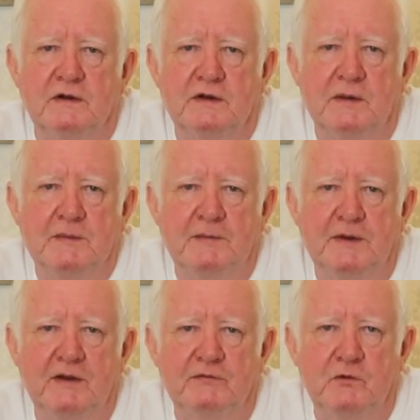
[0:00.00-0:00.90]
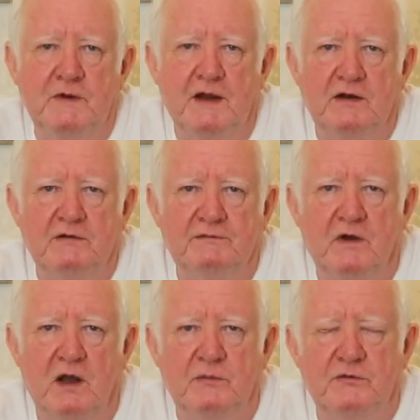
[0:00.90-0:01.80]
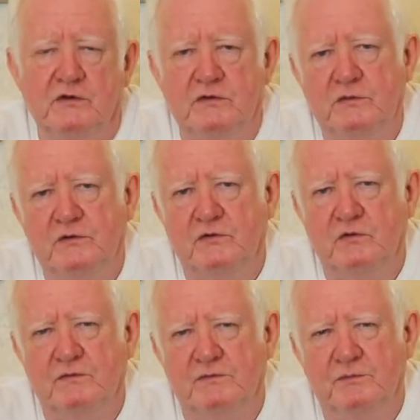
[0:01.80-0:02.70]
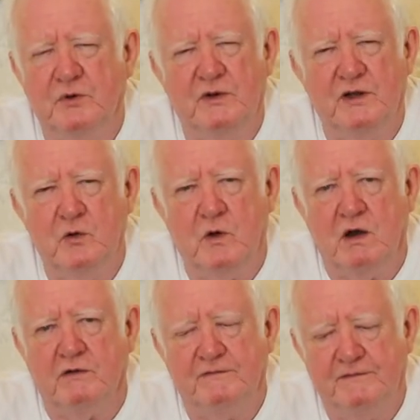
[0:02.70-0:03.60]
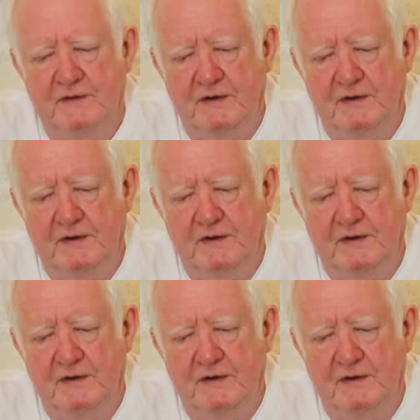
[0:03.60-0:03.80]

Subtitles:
They may be giving you negative vibes that's sort of putting you off.